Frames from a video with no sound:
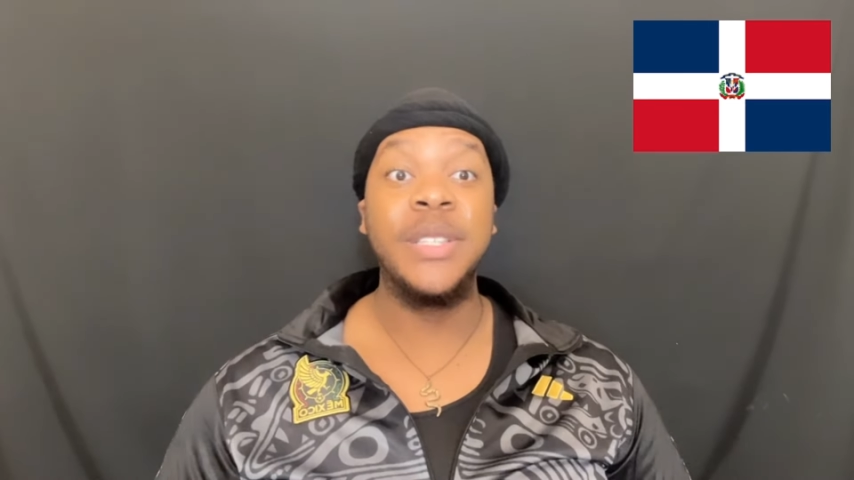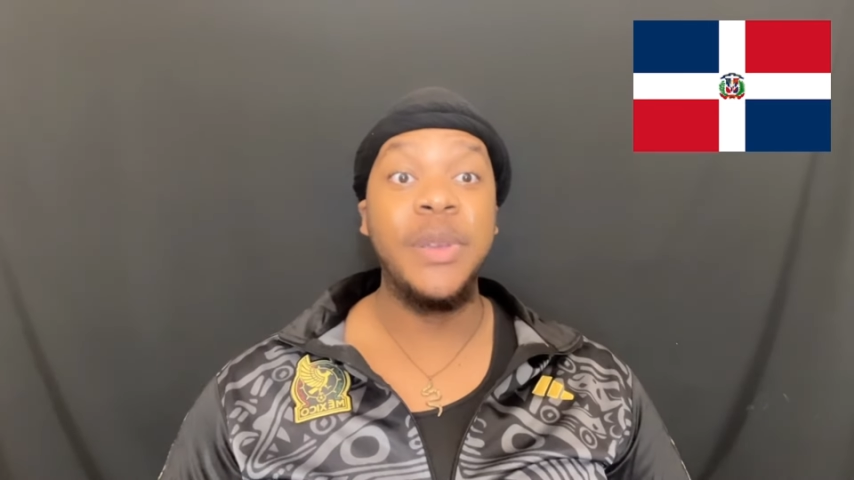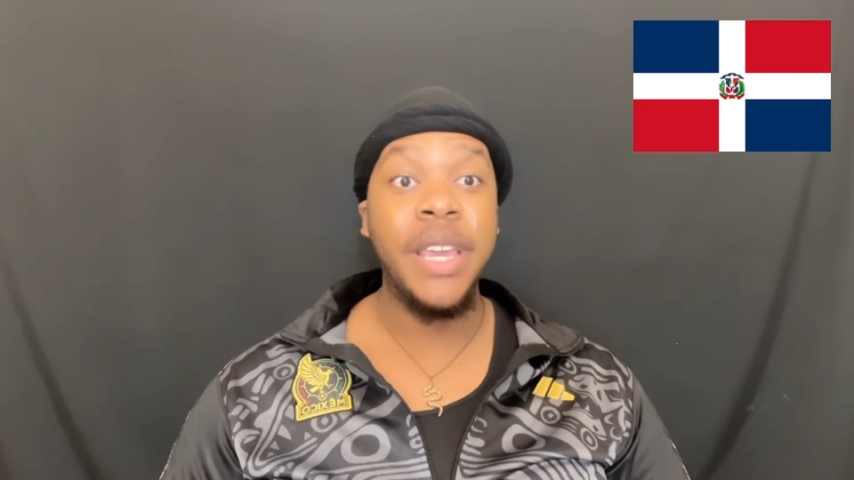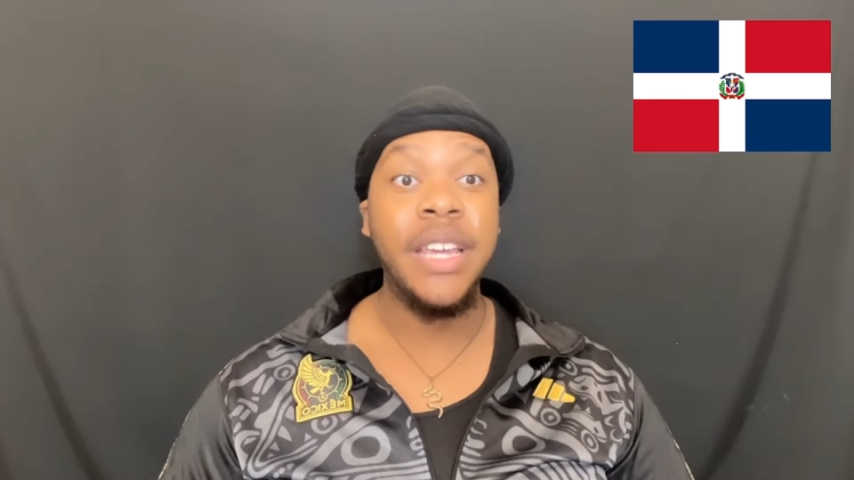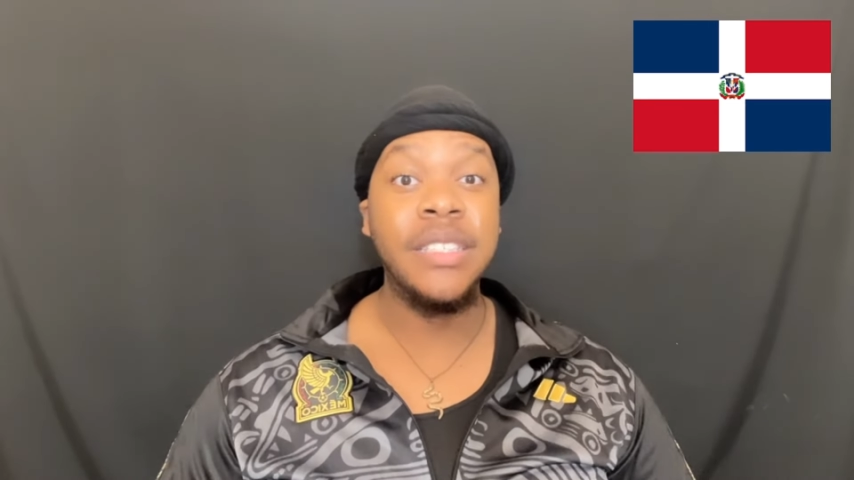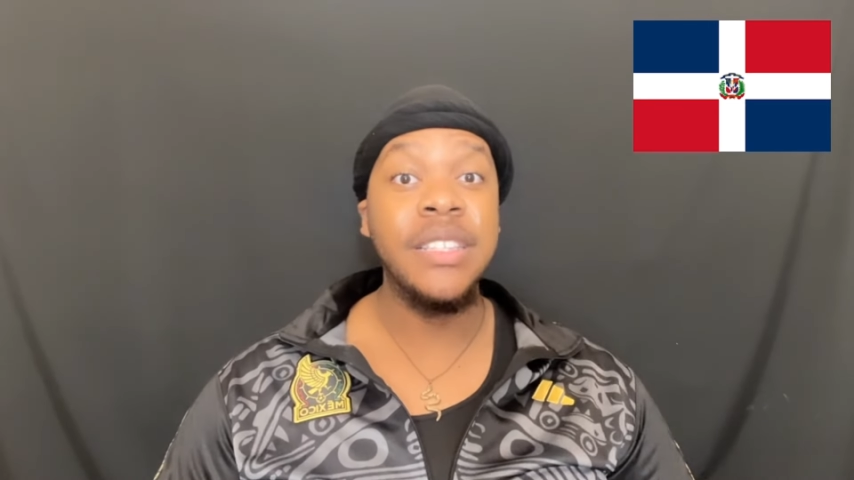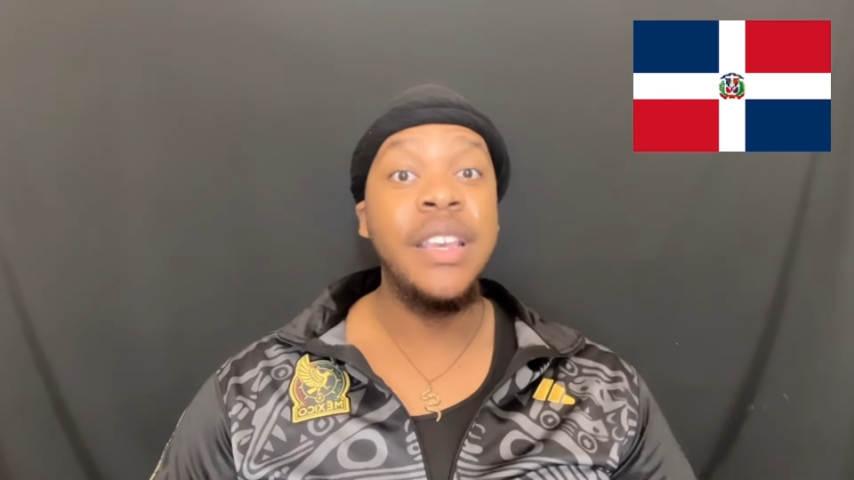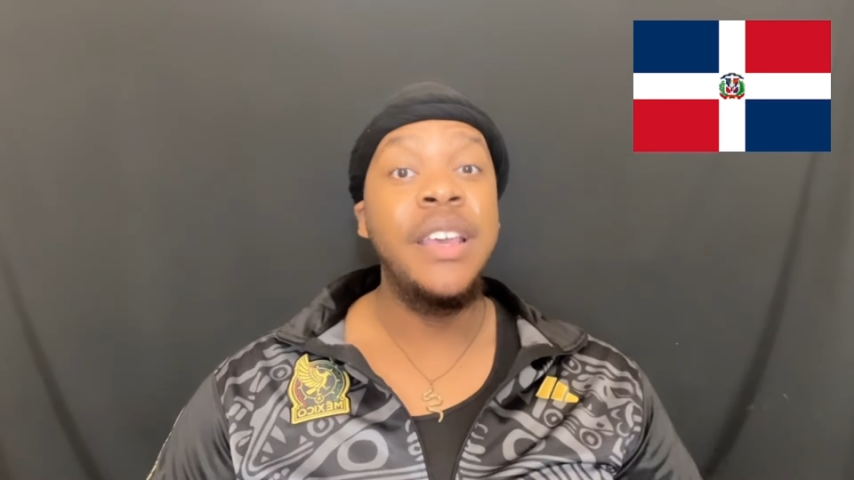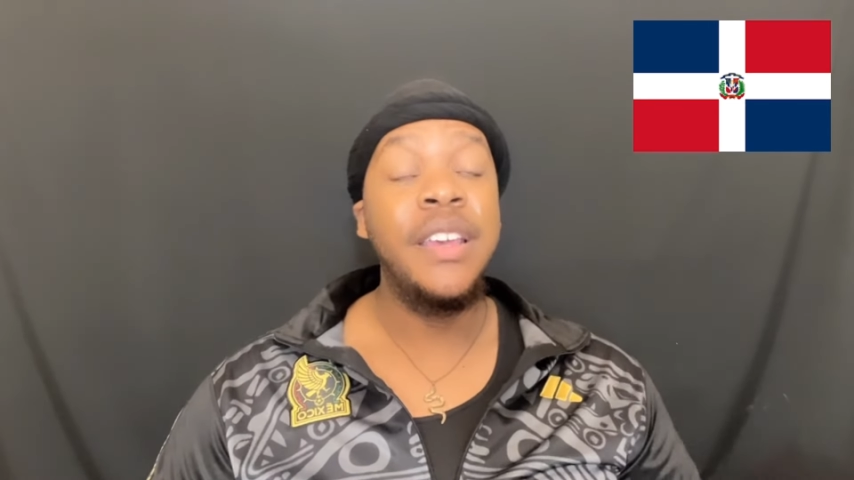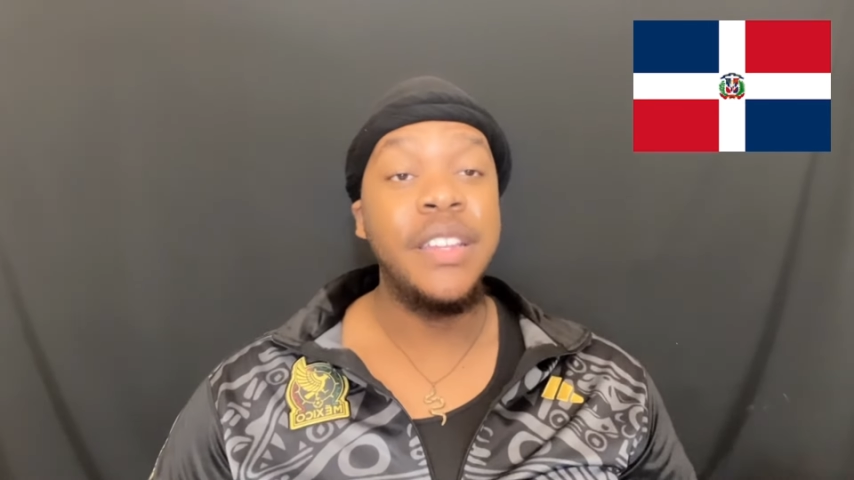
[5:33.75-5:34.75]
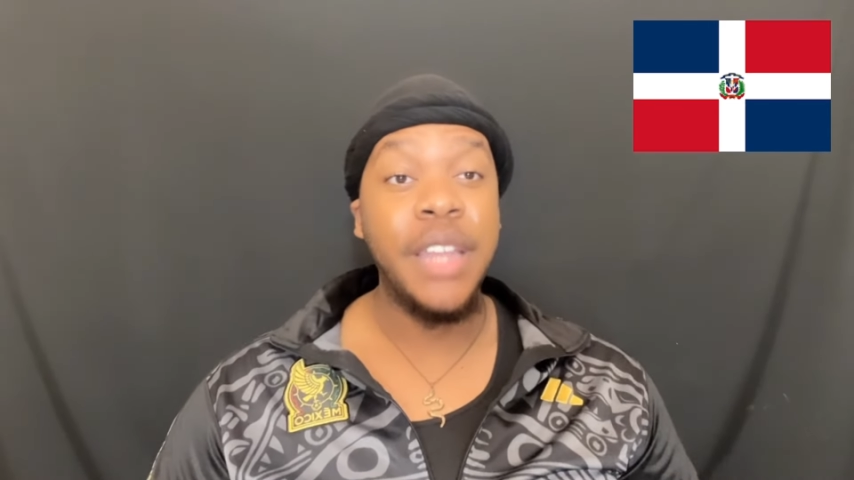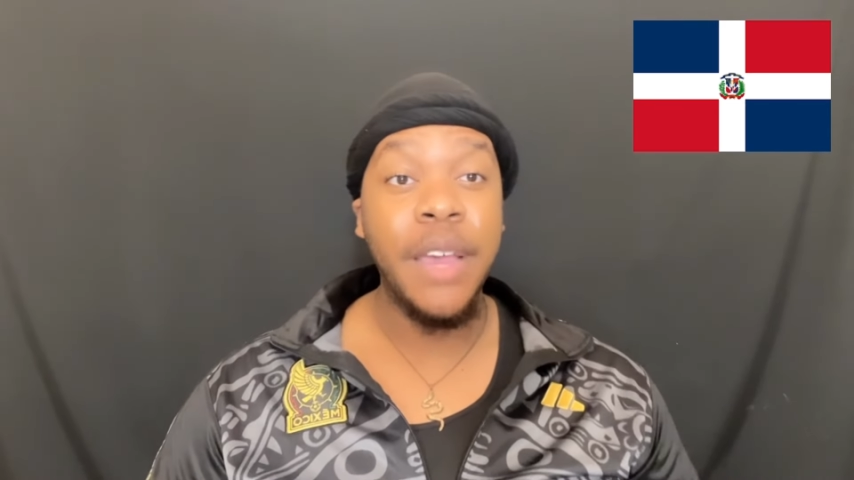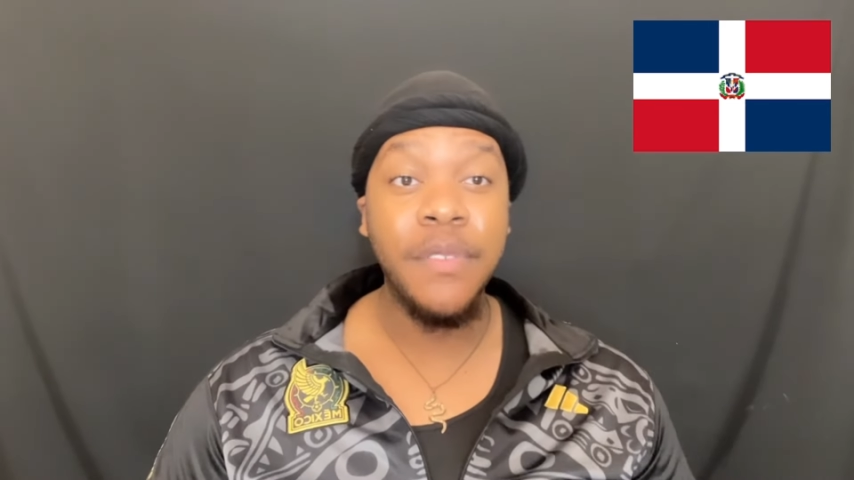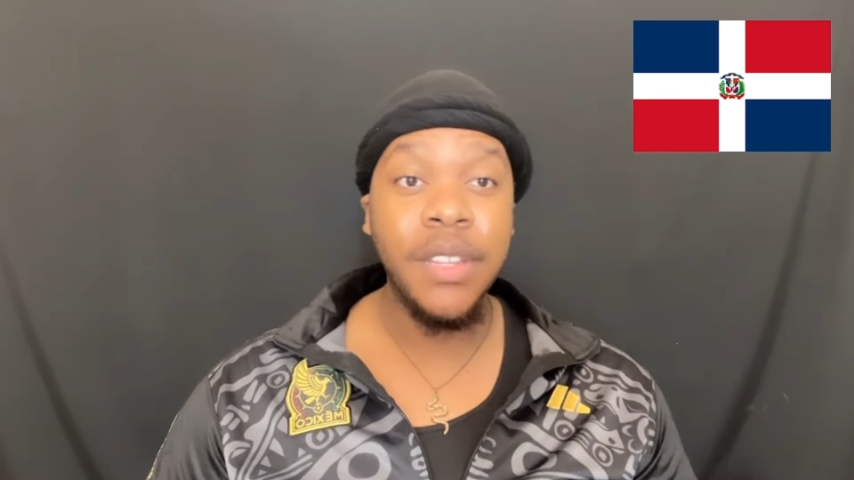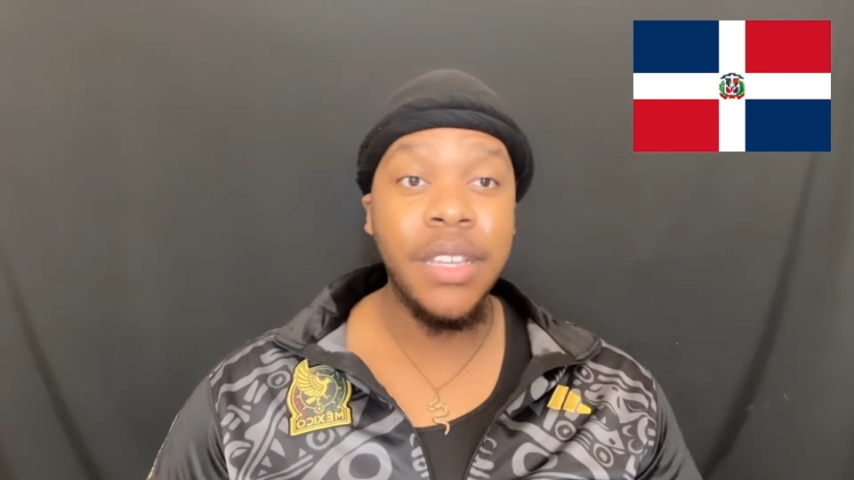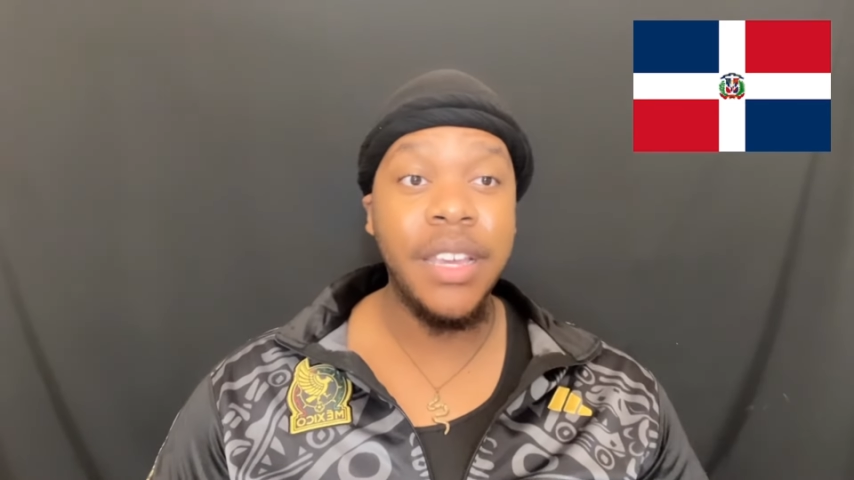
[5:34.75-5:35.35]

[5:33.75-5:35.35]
So yes, definitely